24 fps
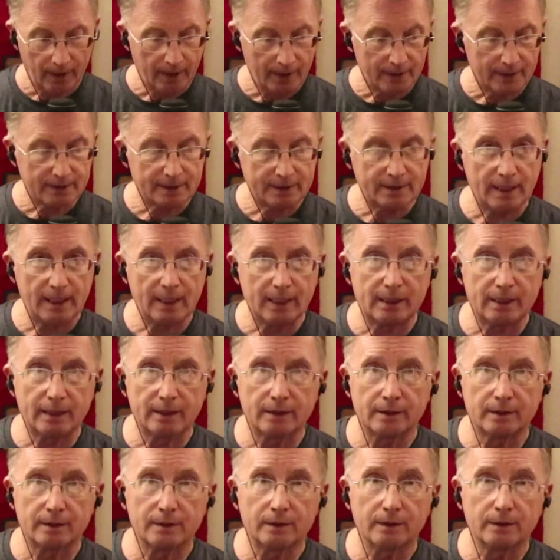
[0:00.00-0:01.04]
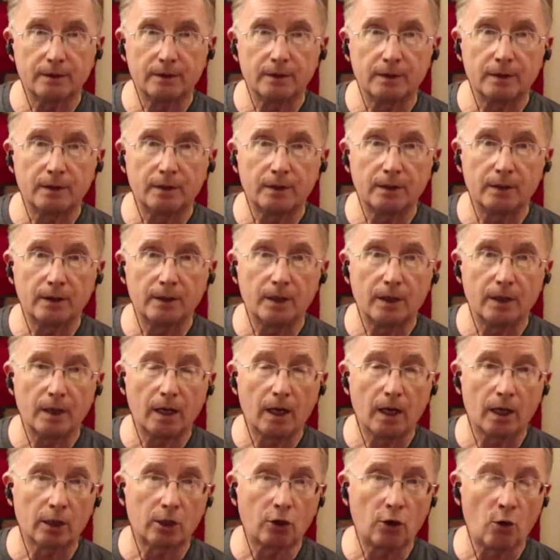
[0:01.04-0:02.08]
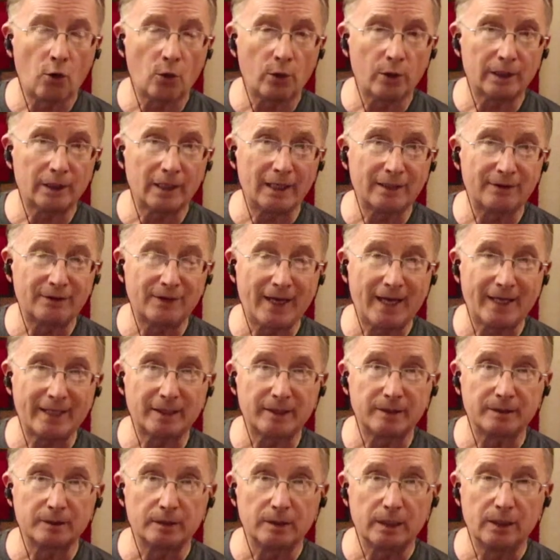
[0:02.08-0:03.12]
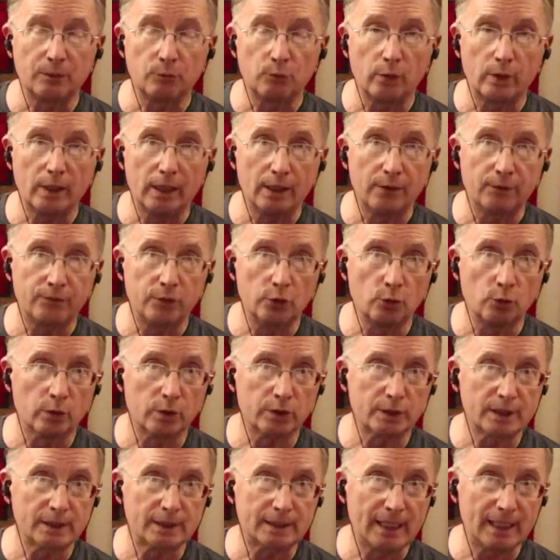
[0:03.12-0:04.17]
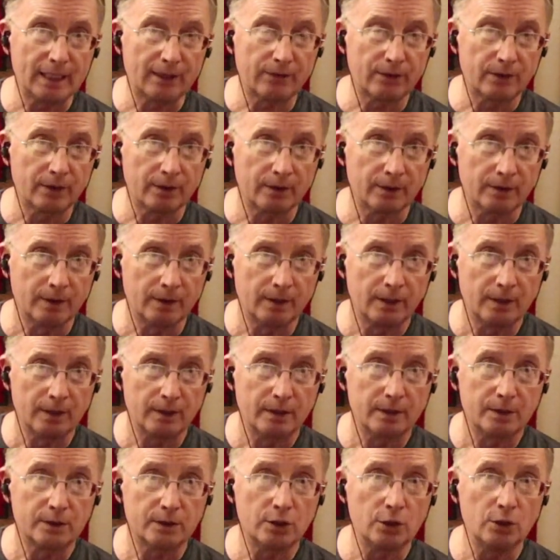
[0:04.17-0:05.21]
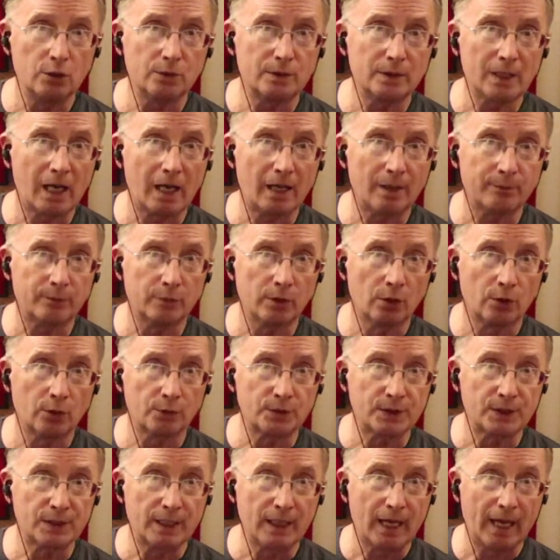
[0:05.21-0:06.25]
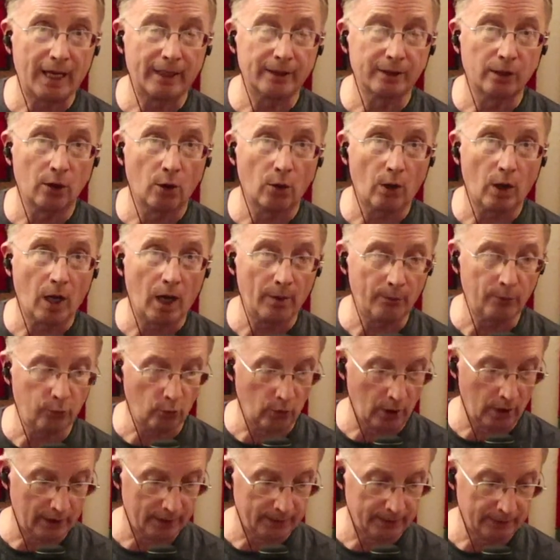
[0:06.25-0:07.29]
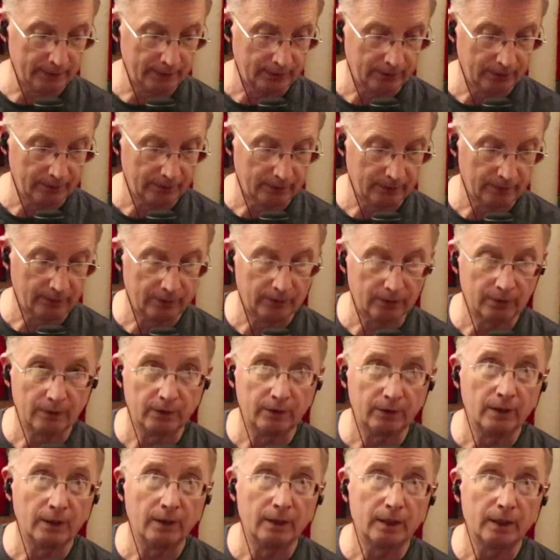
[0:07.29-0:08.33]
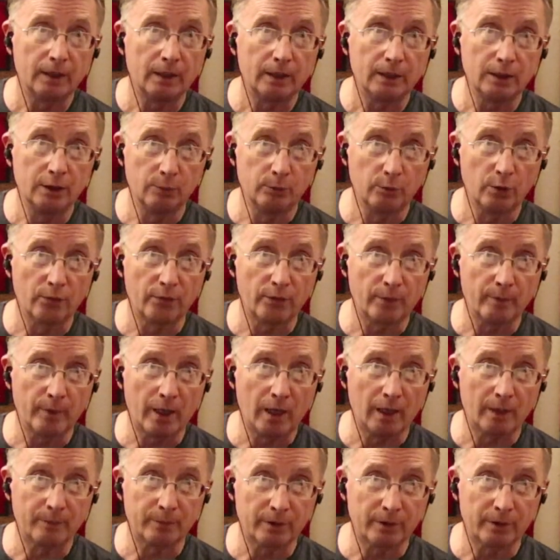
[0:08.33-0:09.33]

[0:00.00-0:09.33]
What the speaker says: a chord like that, and if you were to take the 2 top notes and go up 1, you move them up.